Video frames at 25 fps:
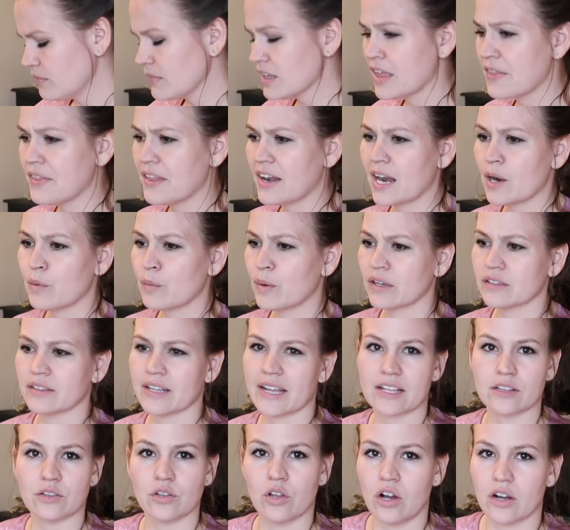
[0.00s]
and then I wear
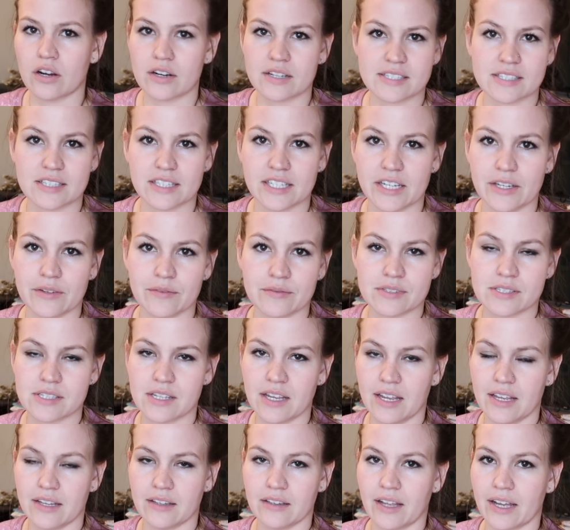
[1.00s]
like long sleeves
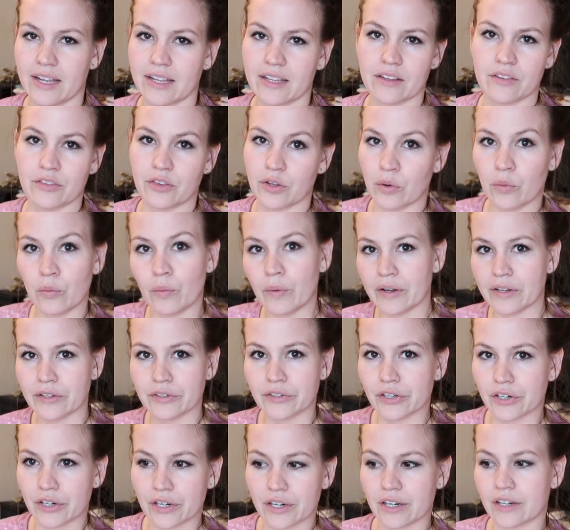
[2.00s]
in like the
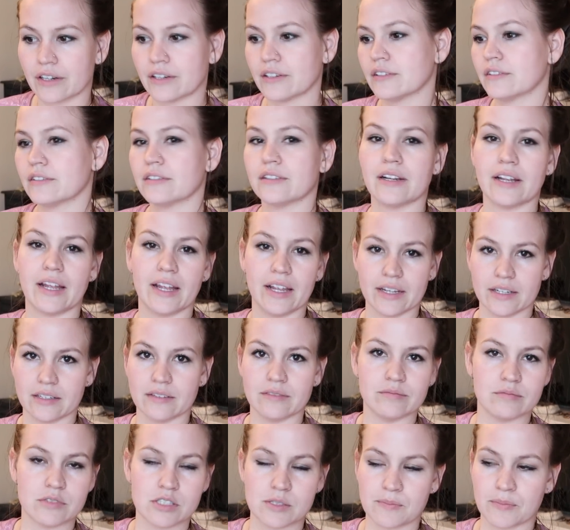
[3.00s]
winter
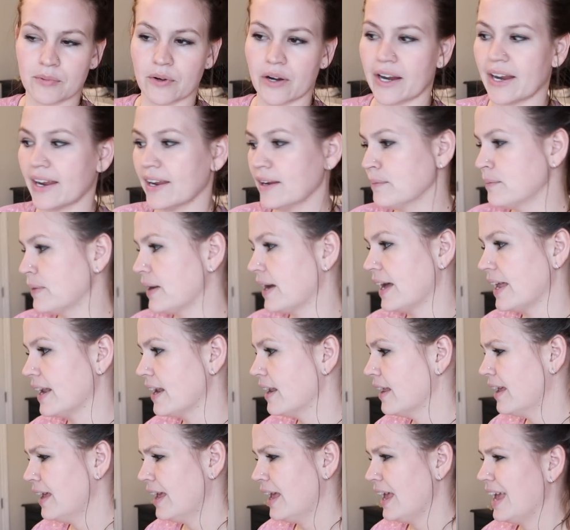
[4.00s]
and spring,
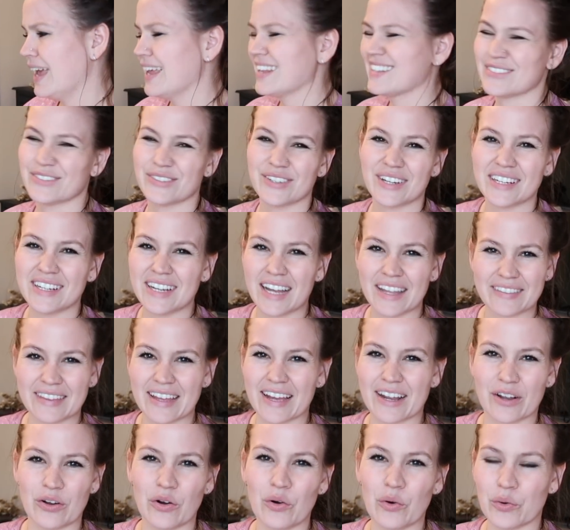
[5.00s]
but it's really not
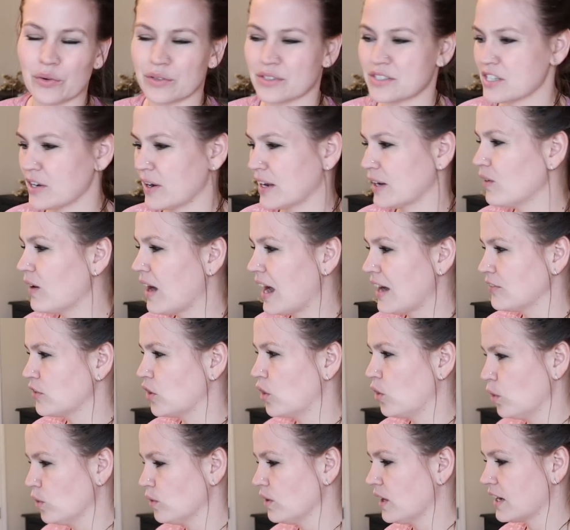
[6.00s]
that cold. So I don't have a
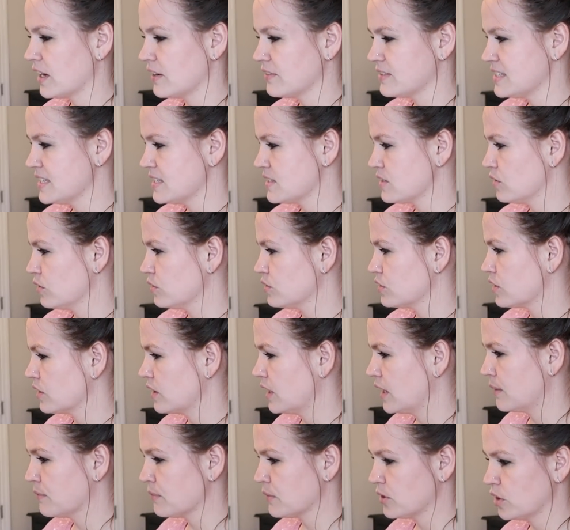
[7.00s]
whole lot of seasonal
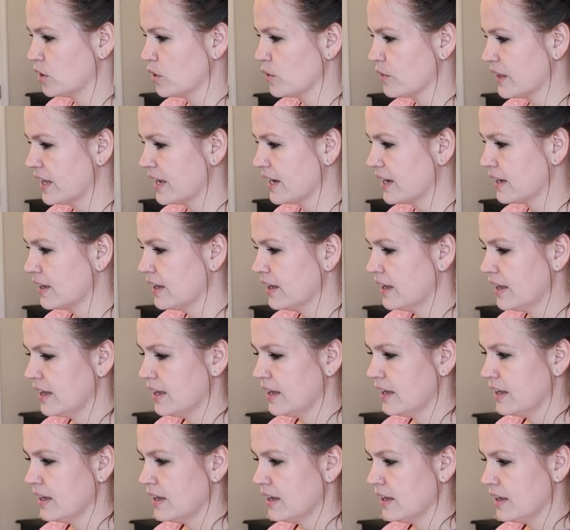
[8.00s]
um, clothing,
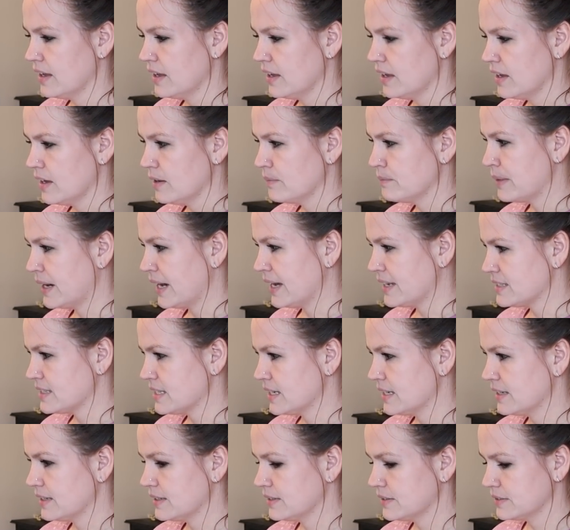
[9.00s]
but
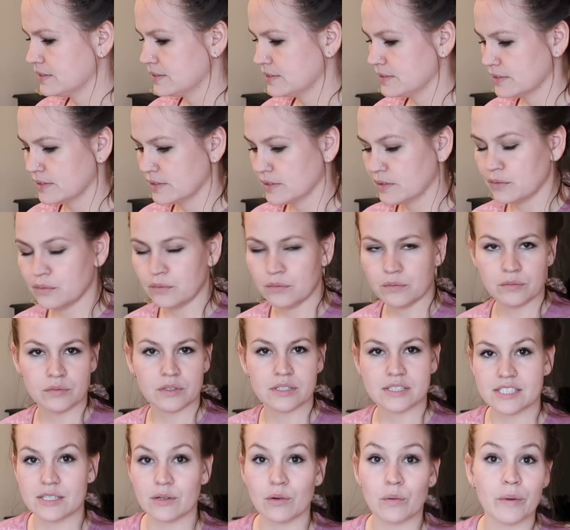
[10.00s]

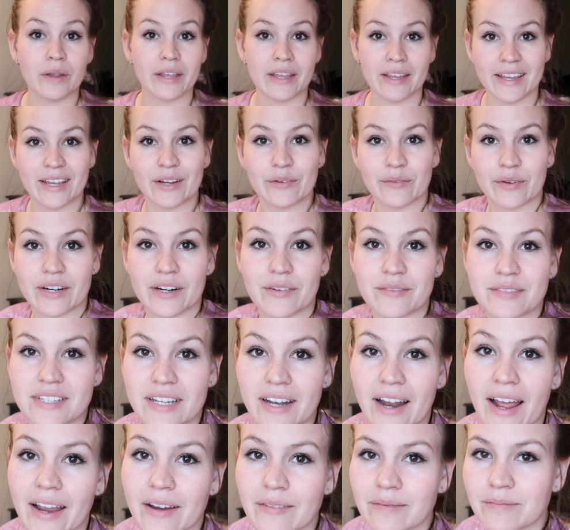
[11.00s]
let's see what we can get rid of
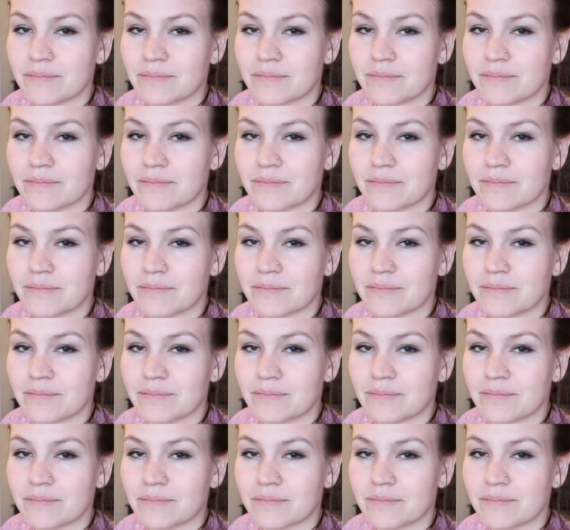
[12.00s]
today.